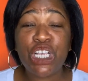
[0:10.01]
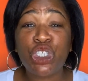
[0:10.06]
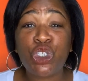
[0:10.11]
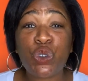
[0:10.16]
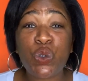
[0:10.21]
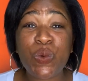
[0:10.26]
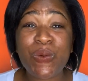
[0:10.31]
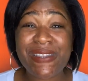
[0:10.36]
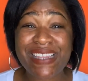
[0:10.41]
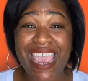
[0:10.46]

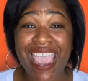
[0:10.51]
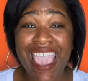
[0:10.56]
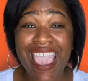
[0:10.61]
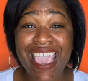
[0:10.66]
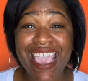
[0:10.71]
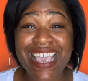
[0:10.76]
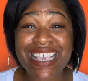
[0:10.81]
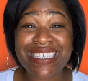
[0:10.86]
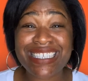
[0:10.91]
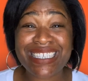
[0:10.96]

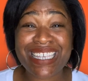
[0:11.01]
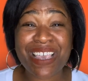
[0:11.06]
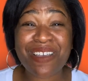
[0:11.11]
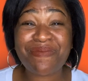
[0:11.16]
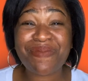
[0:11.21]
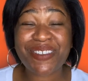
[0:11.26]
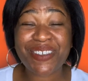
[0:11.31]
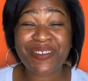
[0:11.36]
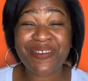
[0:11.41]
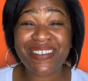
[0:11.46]
Today is
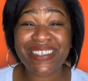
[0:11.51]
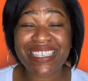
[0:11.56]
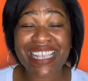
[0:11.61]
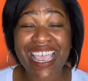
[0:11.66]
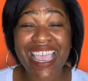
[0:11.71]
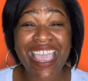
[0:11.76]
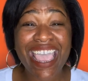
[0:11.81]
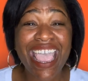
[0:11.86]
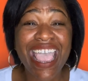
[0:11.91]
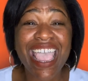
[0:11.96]
Tip
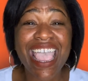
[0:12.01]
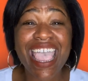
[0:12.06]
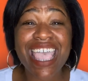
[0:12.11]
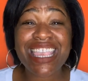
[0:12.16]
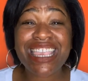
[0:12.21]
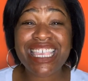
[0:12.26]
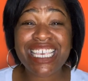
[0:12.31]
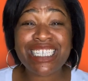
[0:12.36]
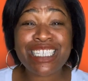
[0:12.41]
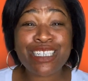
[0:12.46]
Tuesday,
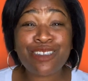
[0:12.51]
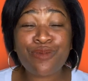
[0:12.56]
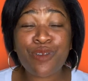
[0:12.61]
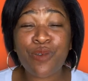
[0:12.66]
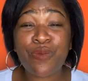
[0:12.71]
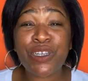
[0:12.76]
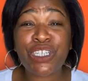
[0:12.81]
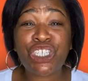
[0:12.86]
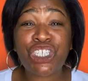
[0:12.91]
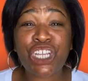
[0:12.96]
and this is
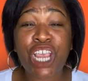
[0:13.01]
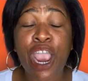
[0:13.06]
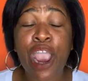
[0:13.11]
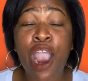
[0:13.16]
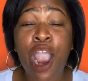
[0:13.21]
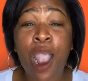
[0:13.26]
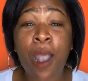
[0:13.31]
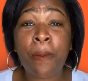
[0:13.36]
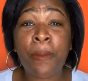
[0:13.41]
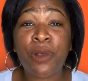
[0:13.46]
when we share
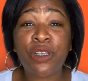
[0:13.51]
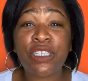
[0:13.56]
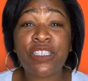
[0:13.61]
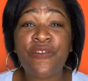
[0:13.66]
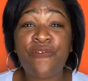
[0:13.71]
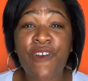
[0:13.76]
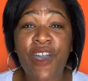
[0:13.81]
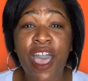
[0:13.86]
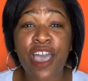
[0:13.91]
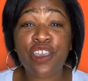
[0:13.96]
our most
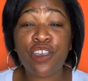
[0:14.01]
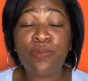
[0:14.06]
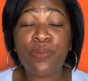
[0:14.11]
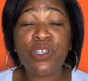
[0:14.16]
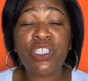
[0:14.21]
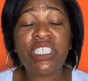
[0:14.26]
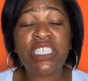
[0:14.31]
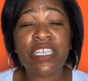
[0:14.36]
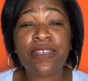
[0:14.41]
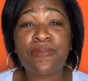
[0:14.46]

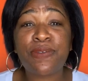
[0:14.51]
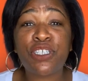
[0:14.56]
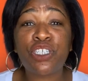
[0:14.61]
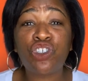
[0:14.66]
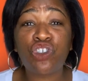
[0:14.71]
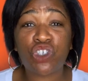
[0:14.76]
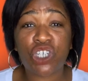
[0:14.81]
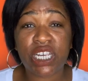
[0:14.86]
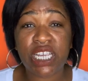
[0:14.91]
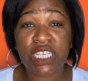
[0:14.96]
valuable tips
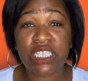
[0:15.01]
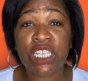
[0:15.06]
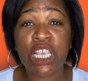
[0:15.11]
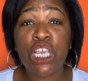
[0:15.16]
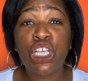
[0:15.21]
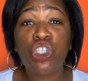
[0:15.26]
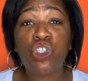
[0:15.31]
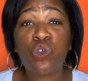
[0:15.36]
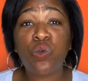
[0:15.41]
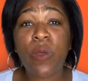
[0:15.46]
and tricks
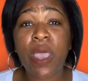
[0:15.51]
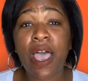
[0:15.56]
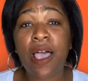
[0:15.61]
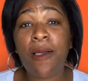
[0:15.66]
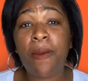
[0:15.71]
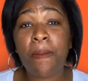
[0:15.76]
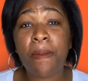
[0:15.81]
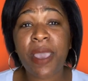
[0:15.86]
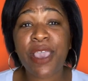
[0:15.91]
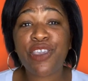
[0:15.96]
to
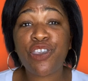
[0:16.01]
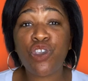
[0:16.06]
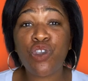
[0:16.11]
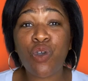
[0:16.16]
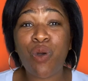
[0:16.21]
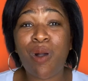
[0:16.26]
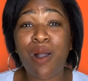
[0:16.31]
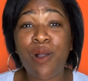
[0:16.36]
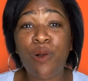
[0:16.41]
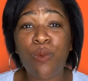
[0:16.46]
help make
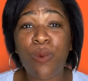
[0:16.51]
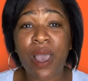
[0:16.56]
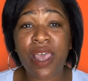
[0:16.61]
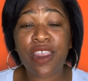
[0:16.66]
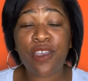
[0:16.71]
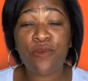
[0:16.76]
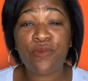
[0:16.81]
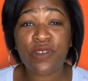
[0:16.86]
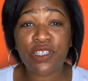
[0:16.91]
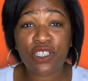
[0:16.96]
your
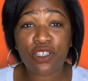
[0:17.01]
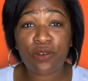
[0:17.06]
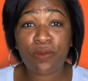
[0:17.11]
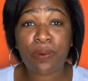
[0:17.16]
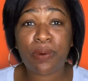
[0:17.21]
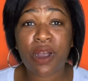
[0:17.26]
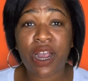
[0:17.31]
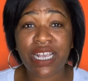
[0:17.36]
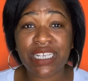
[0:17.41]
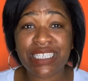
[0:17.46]
wedding rental
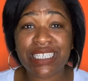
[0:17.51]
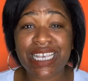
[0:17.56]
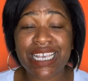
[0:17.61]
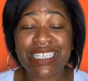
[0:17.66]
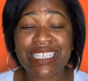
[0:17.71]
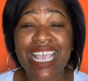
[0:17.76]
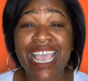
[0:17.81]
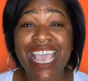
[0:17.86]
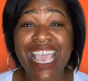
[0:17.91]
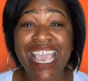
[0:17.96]

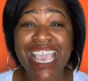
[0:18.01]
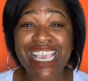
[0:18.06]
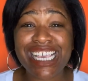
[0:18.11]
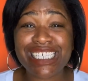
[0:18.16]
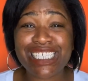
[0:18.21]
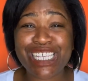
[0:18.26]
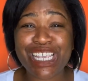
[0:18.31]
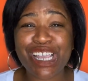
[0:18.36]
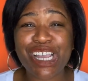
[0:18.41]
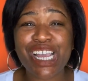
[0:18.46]
process
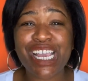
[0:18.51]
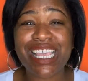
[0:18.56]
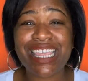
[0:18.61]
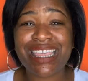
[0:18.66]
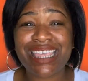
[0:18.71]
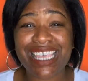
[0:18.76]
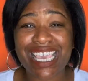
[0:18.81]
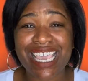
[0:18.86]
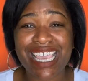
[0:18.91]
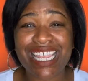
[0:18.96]
easier
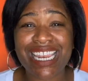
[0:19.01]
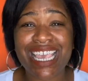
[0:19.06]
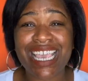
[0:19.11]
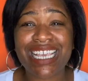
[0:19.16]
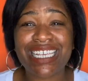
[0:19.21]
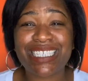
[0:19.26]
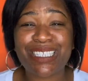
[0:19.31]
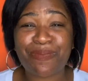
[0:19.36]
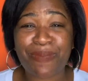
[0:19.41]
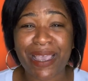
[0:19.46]
than
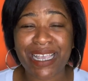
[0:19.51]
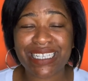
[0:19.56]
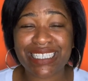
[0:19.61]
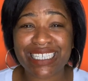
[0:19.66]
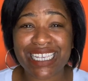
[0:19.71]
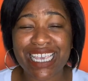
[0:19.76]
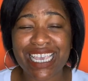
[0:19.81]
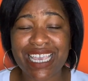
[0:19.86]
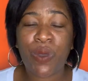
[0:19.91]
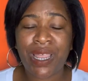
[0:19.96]

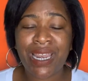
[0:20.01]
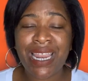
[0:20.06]
expected.